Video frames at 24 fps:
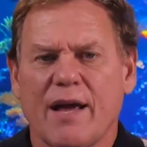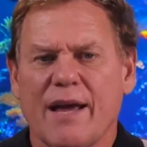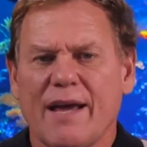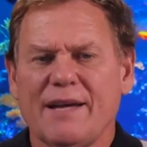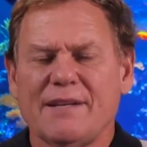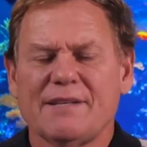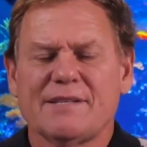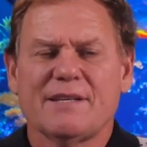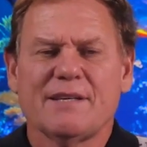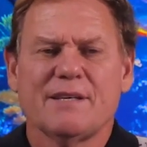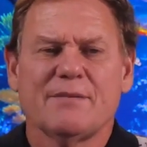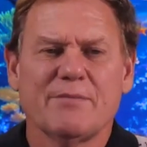
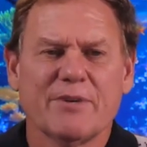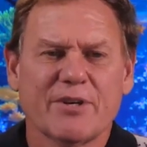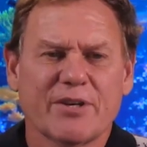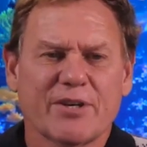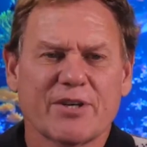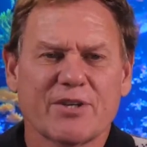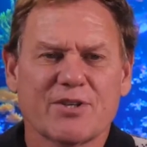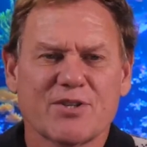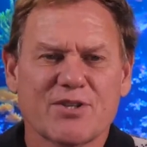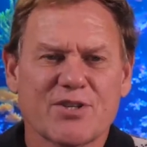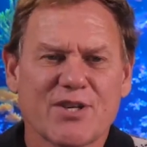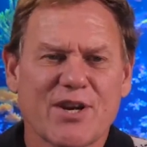18
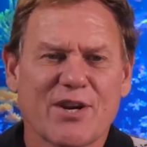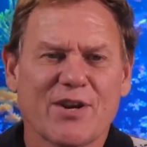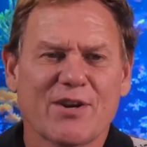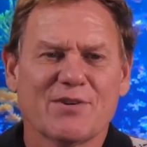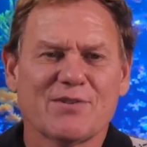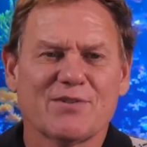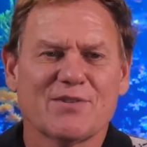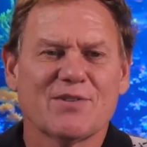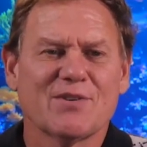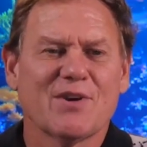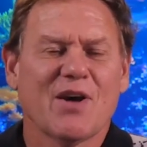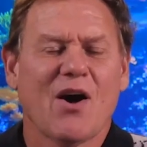million
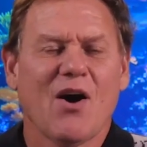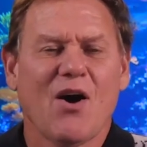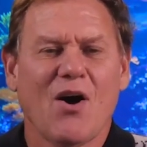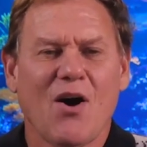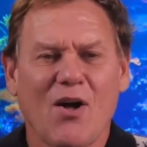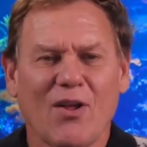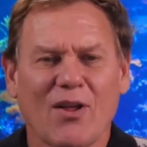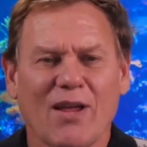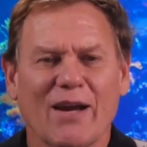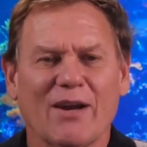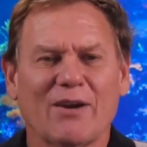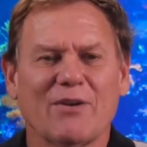shares
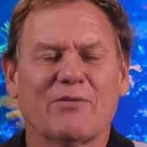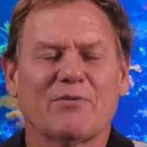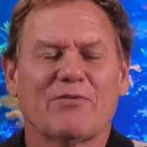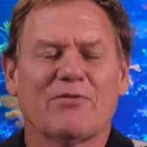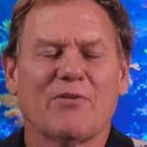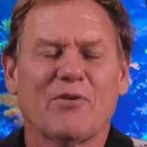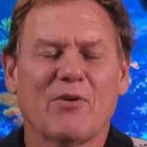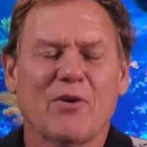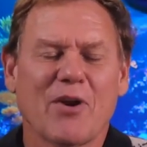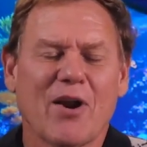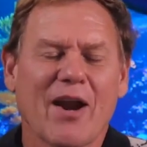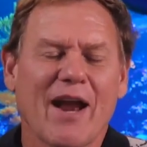all out
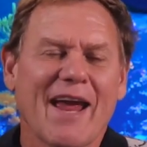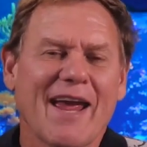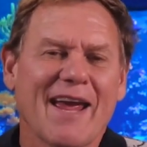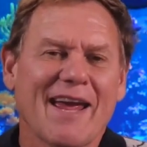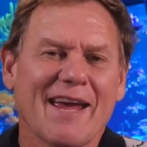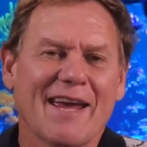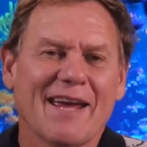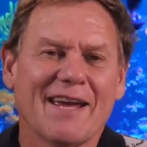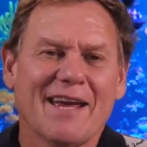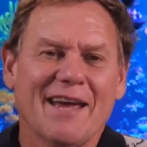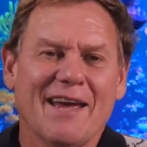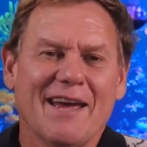for
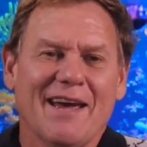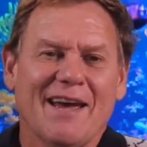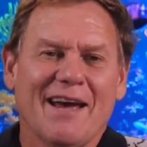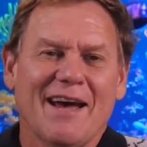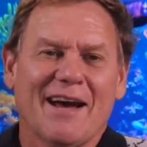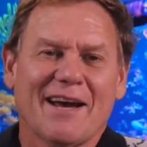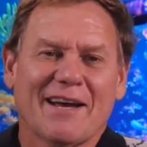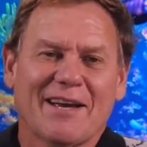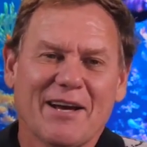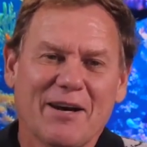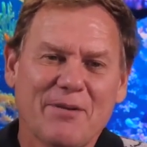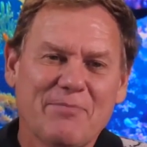a
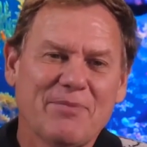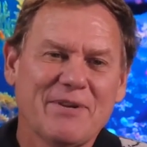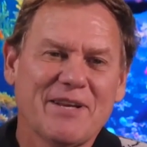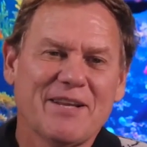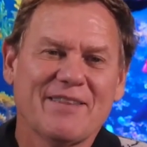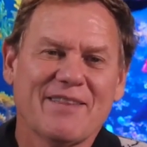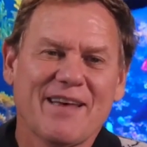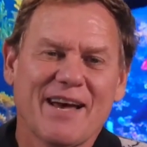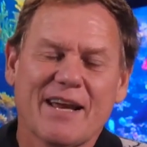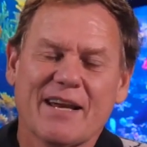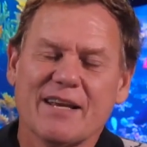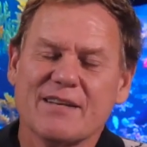
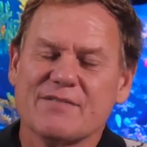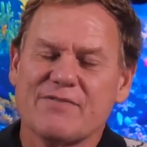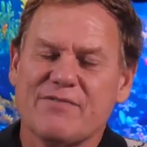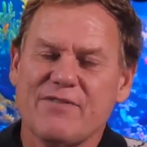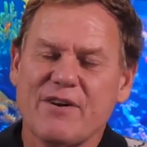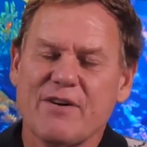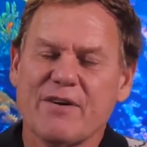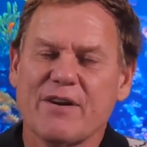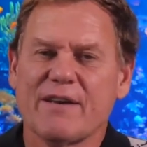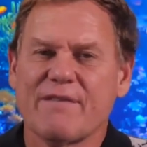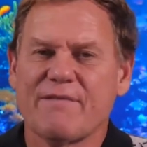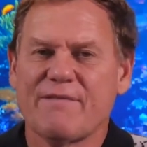company that is
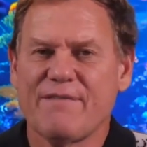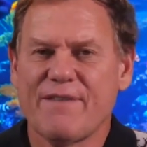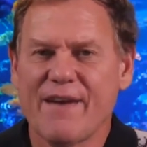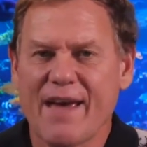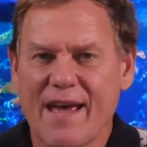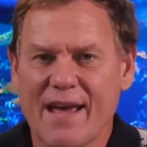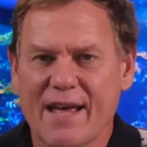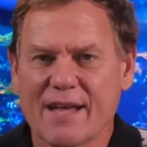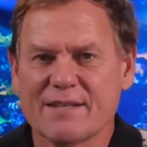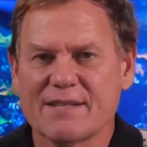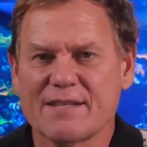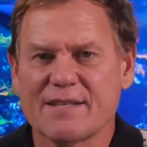very
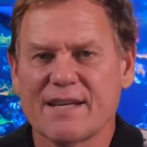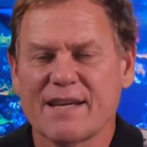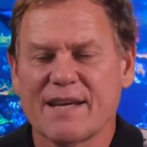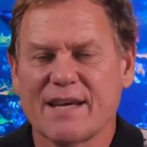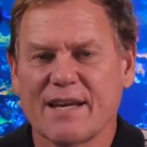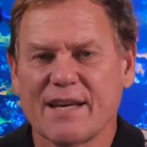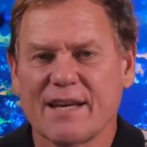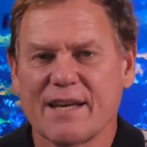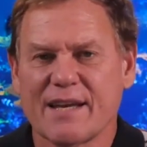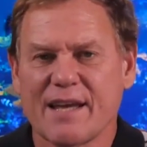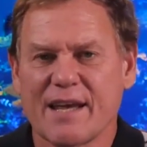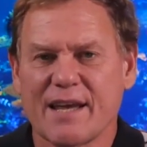advanced
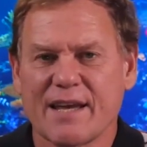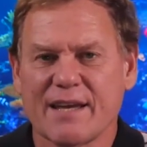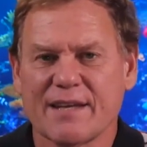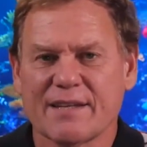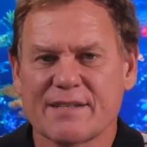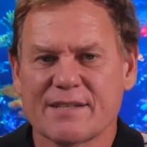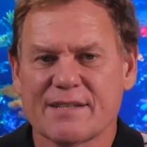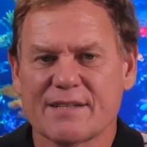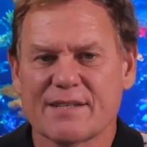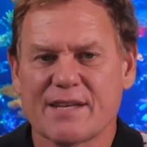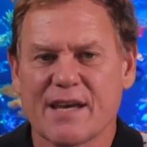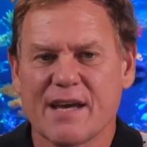in
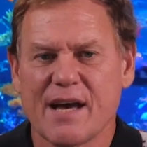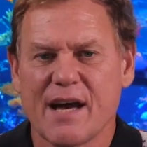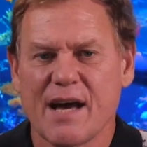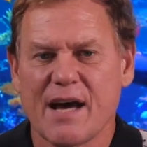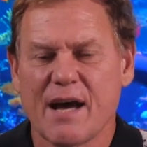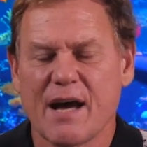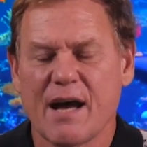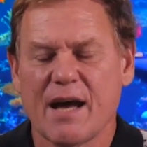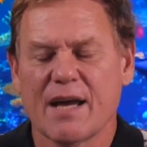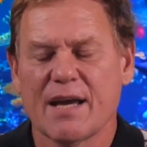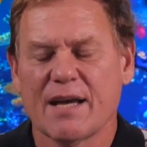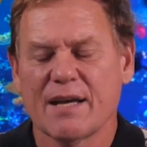its
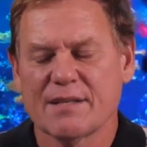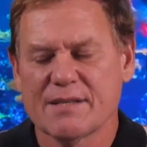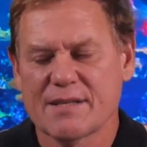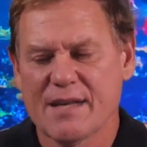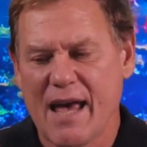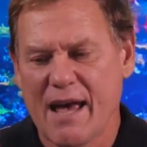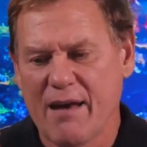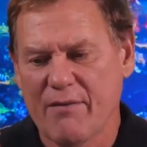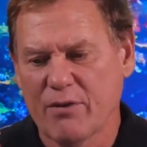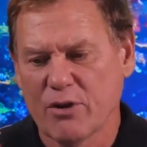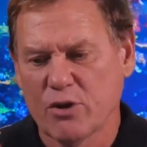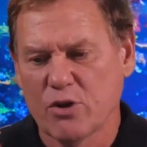
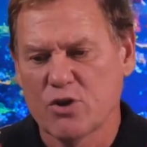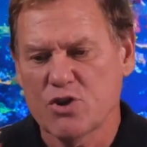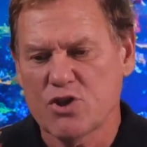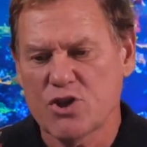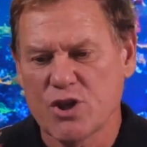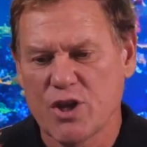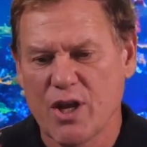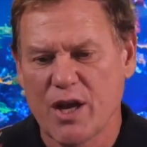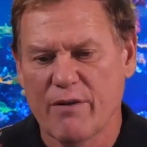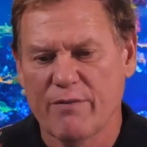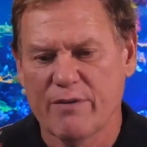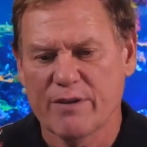
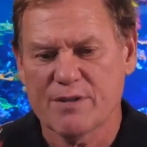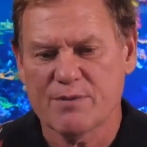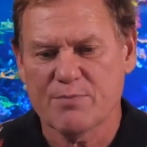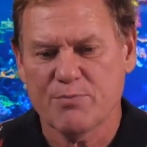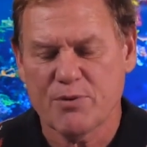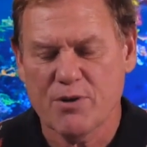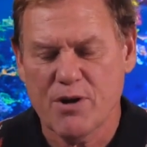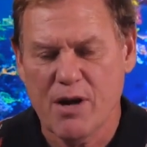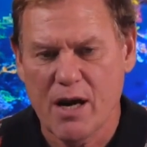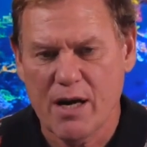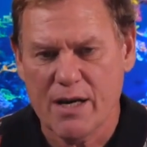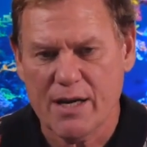evolution of its
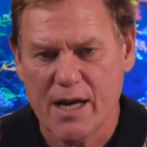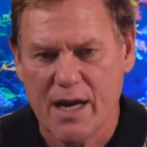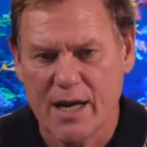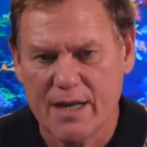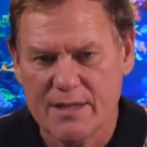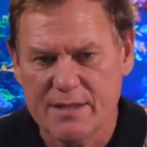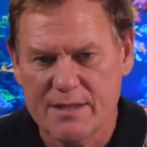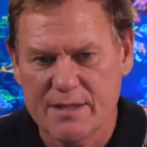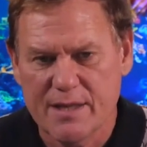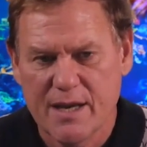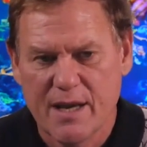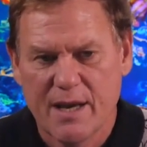
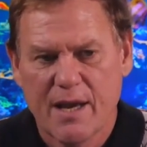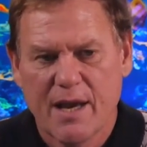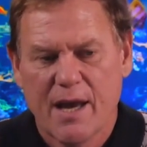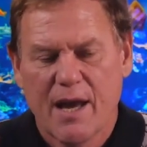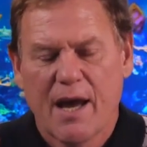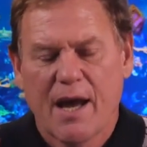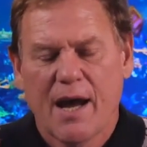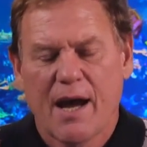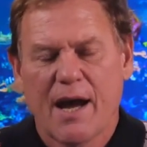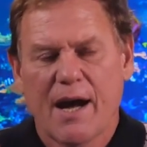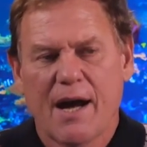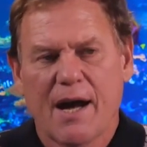
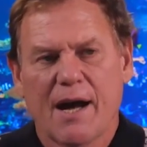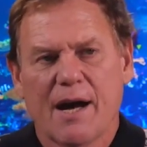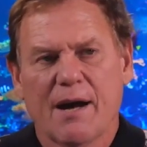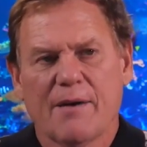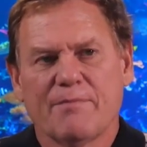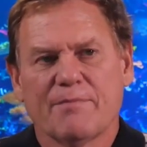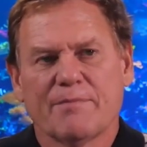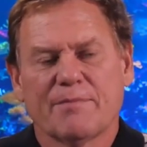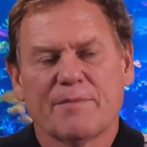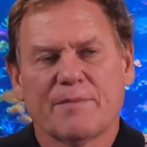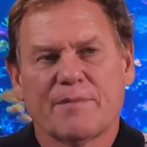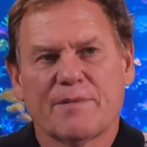products.
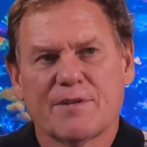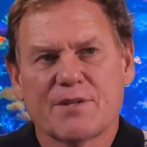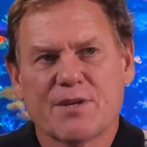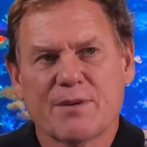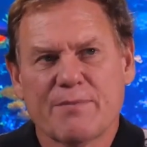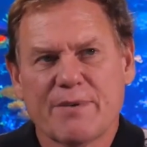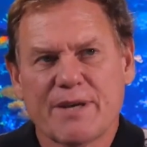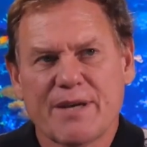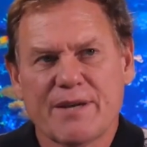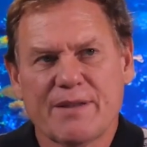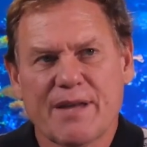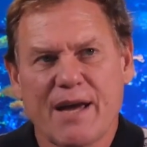To
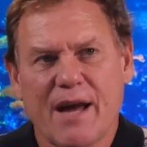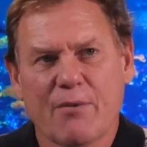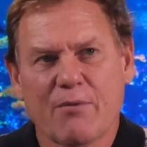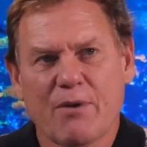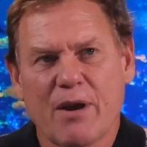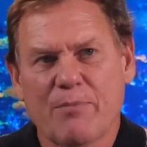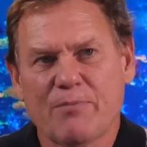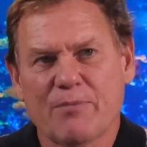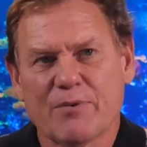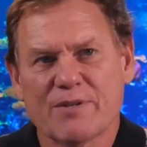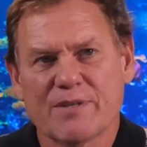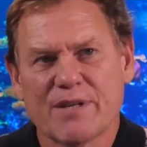me, that
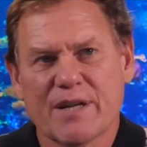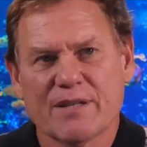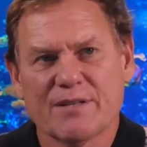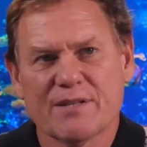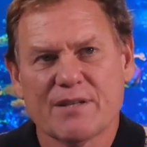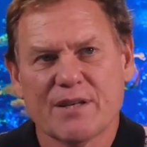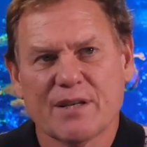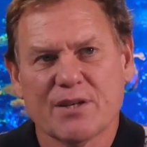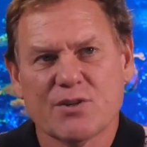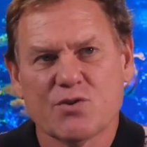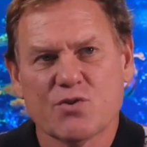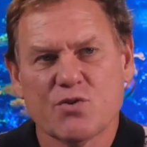represents
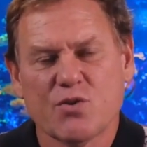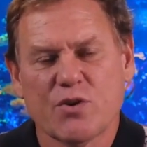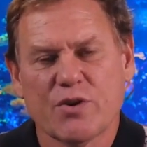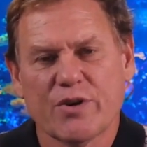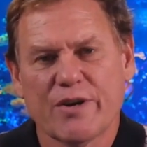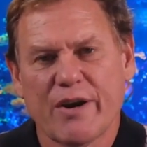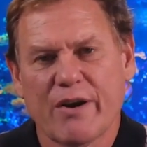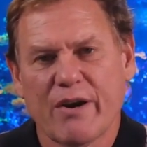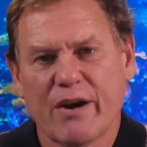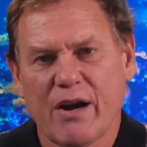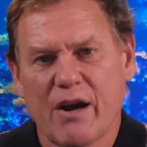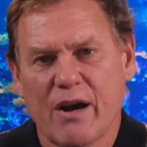an
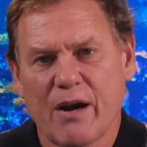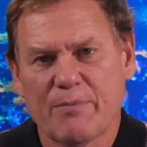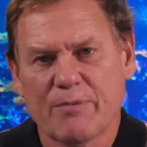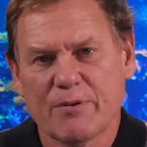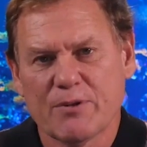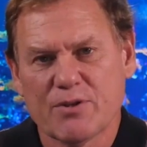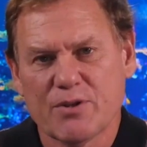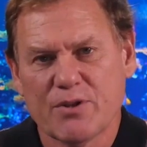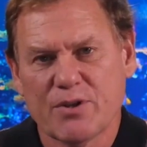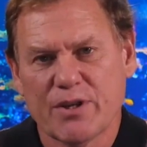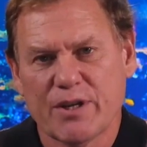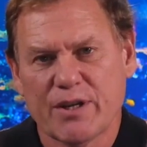extraordinary
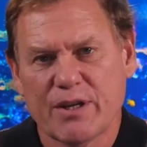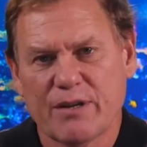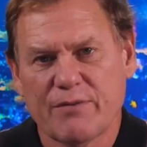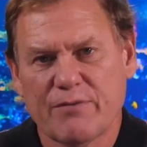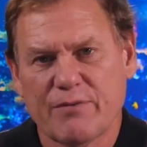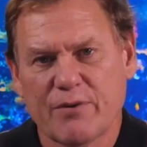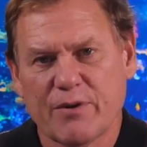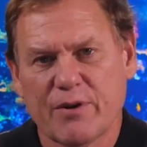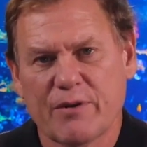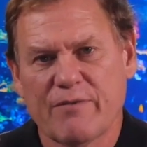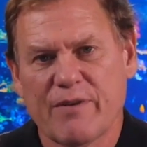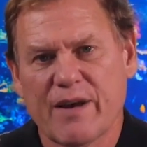opportunity
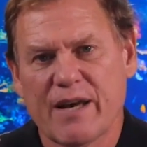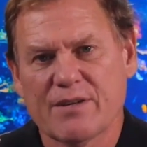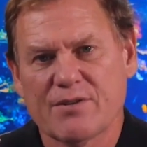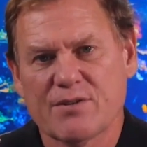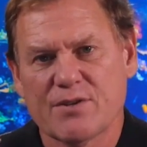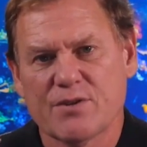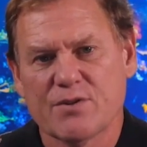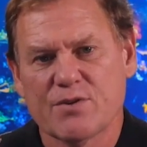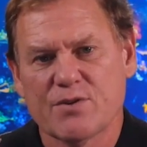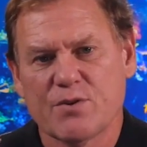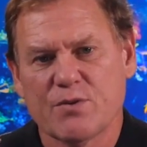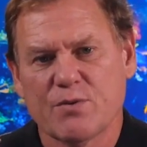for
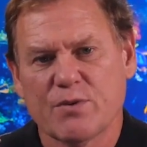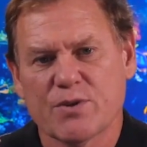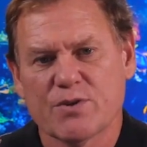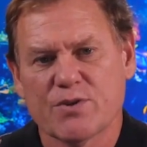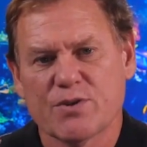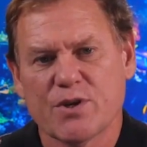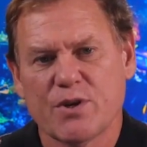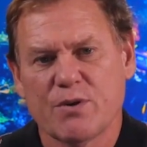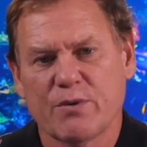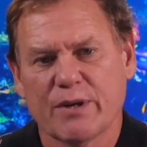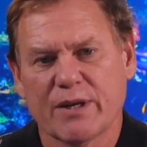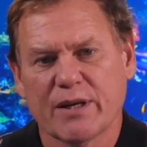investors who are
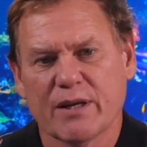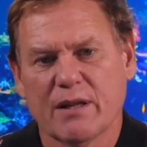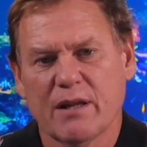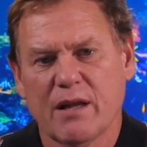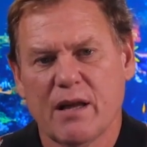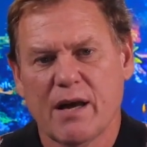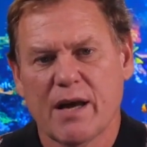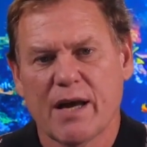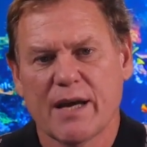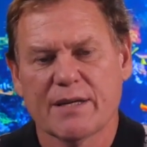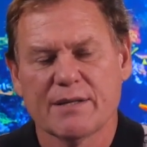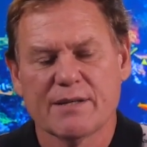so
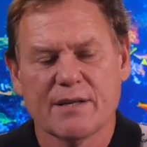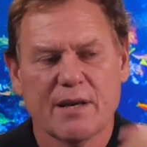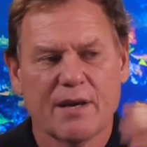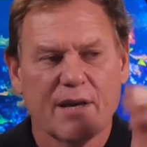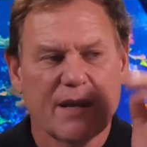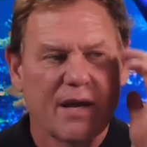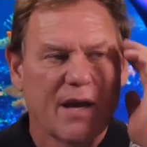inclined.